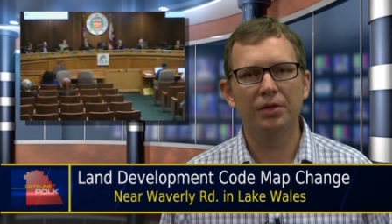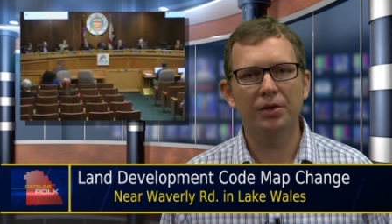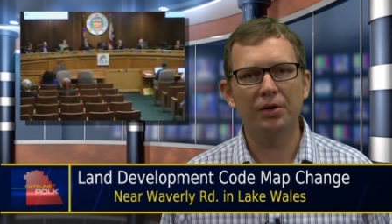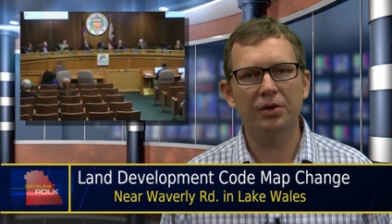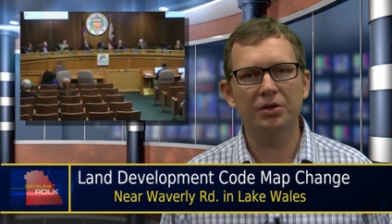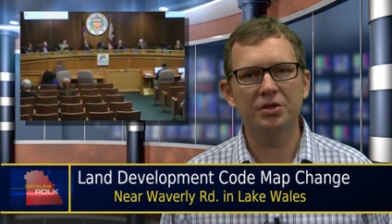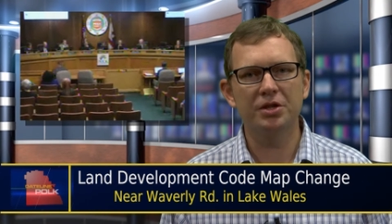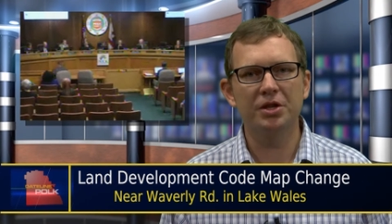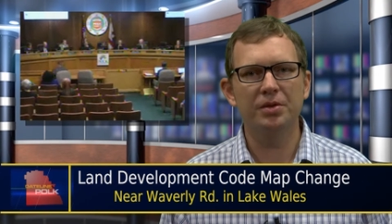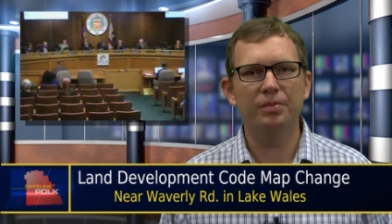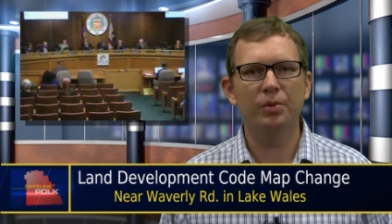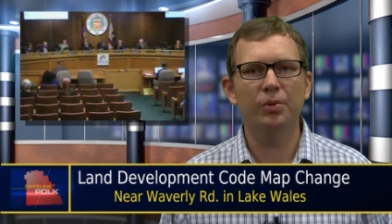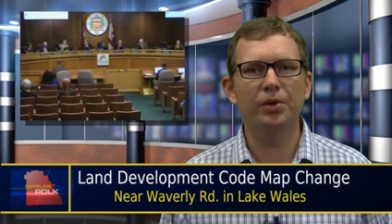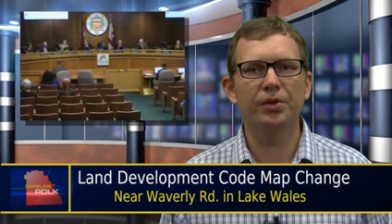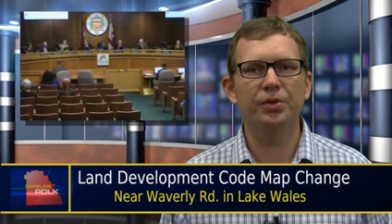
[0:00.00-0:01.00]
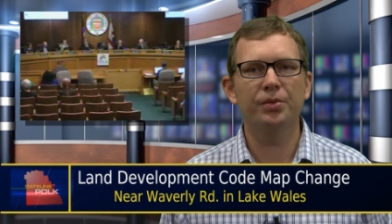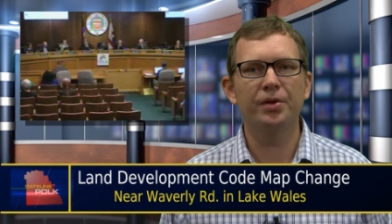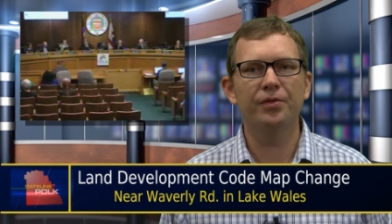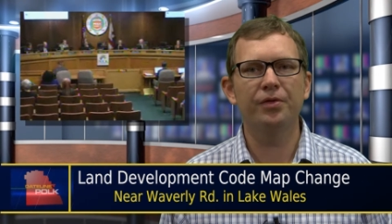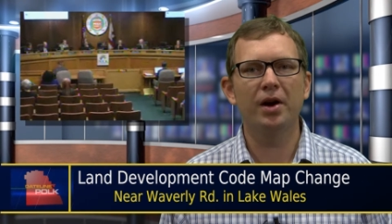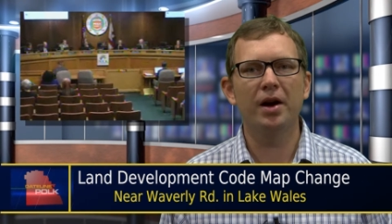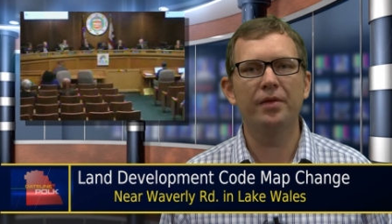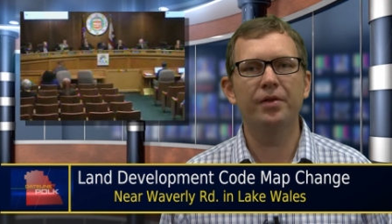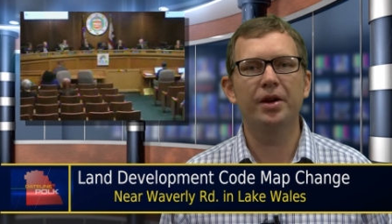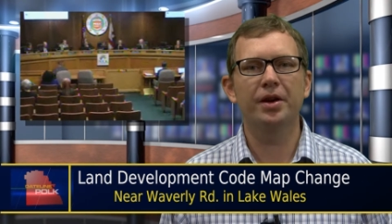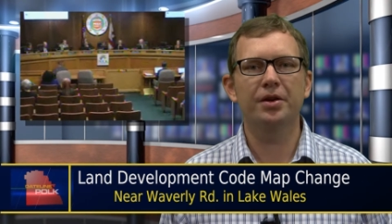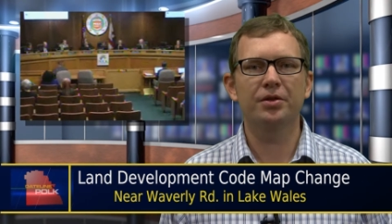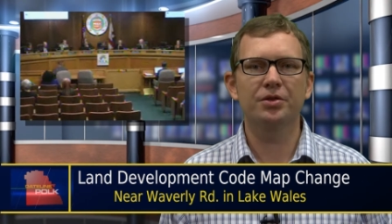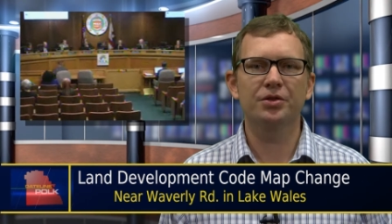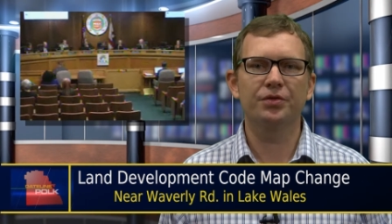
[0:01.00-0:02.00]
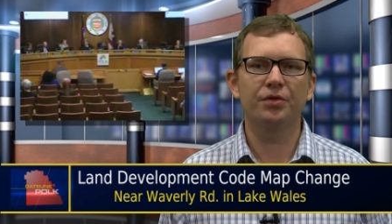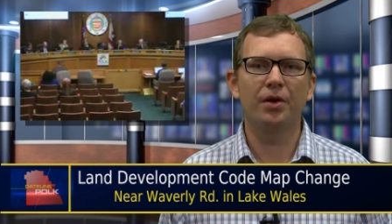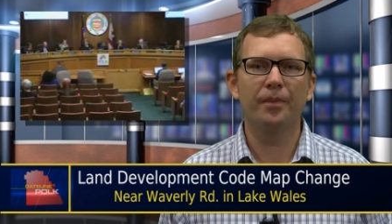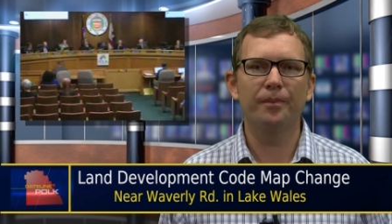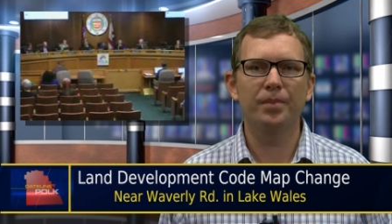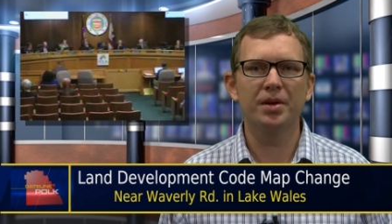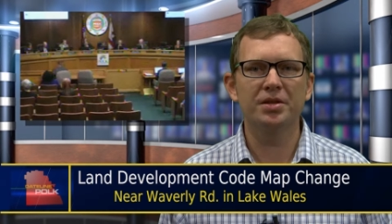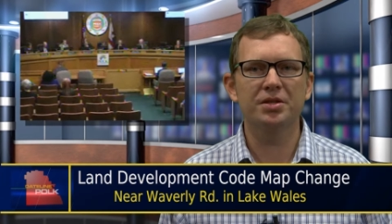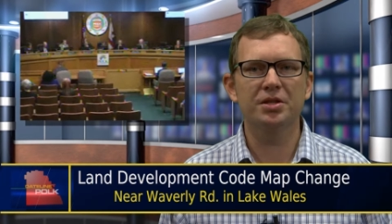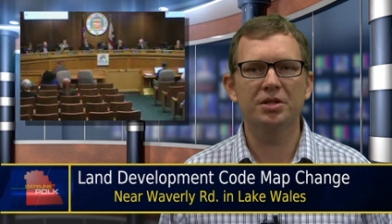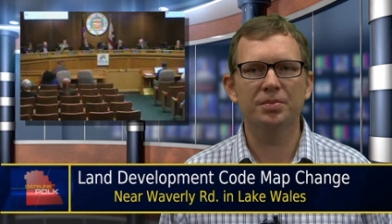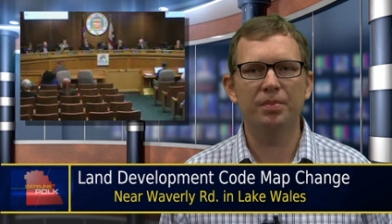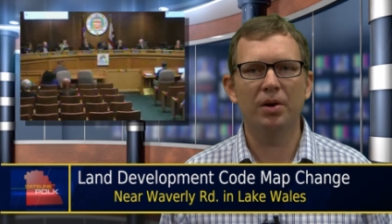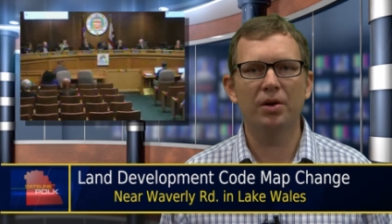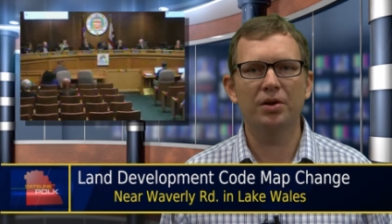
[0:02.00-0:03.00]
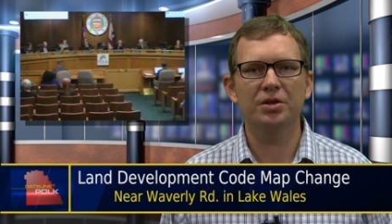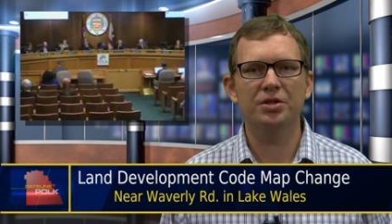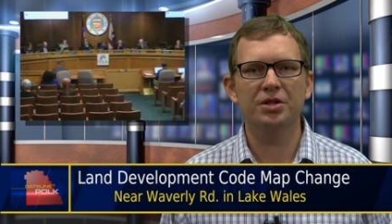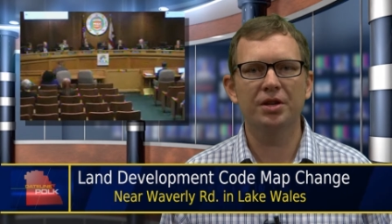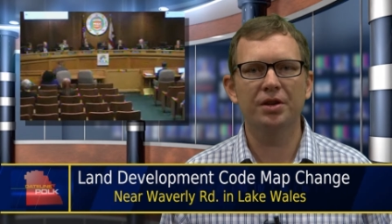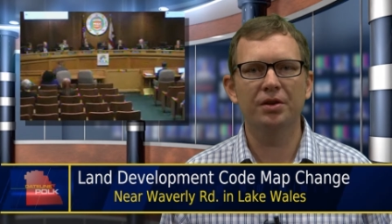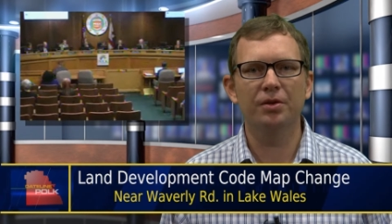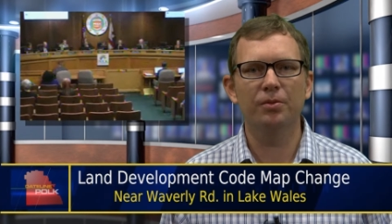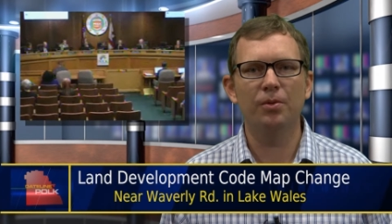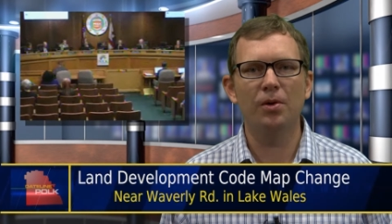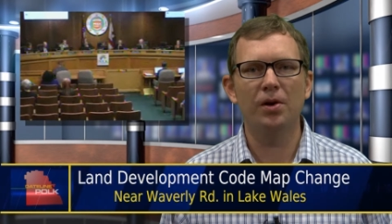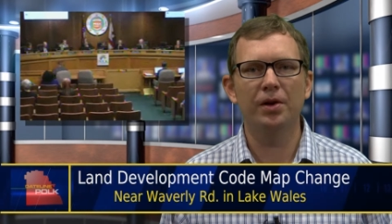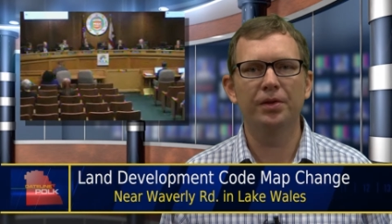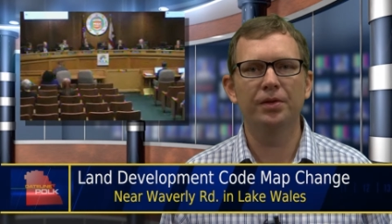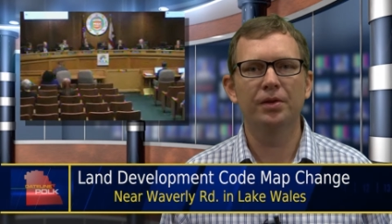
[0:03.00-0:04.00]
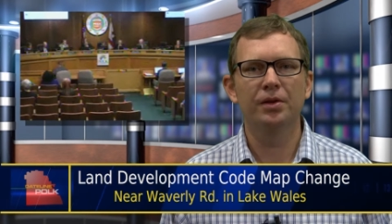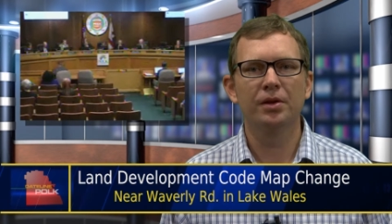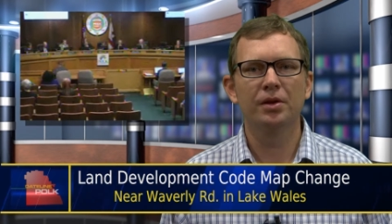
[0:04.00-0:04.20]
13.35 acres from Business Park Center 1